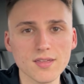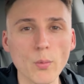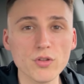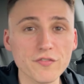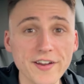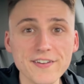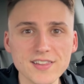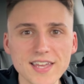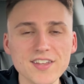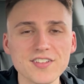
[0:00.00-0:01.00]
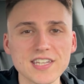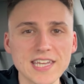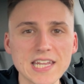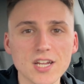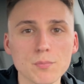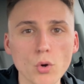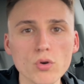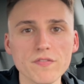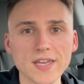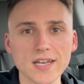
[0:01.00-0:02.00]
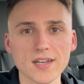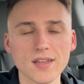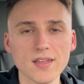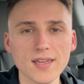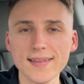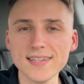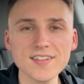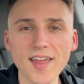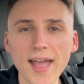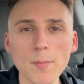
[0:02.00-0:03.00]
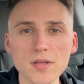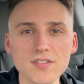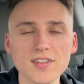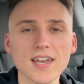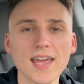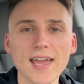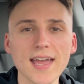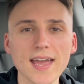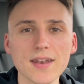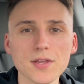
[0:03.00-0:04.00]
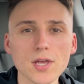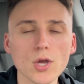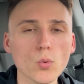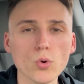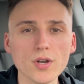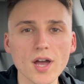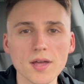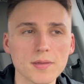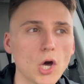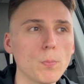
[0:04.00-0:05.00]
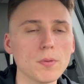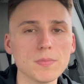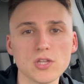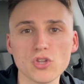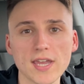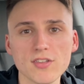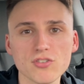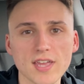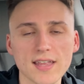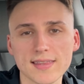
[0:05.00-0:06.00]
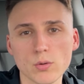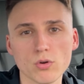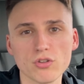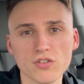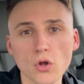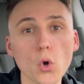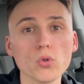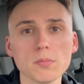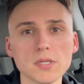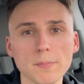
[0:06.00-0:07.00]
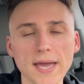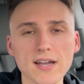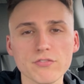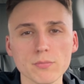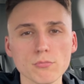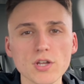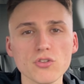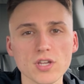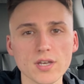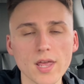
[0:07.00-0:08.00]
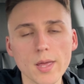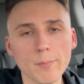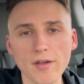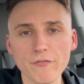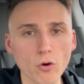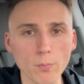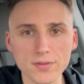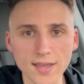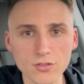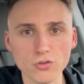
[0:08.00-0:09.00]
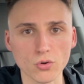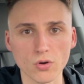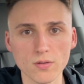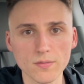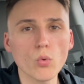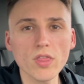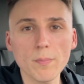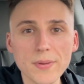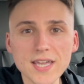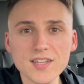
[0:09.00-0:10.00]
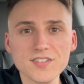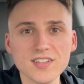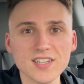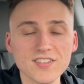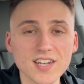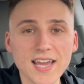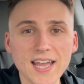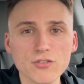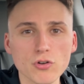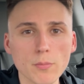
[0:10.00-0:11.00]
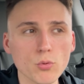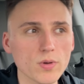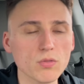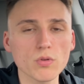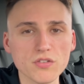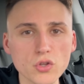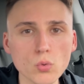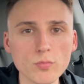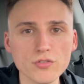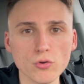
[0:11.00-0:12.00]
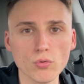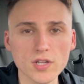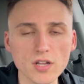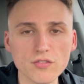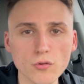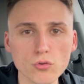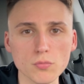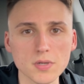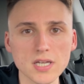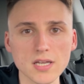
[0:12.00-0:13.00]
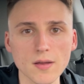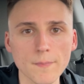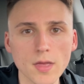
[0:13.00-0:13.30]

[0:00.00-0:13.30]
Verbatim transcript: I was very lazy and unmotivated. And these habits that I had were not helping me change that. They were just holding me back from reaching my full potential. One of the biggest things that I had trouble with was doom scrolling on social media.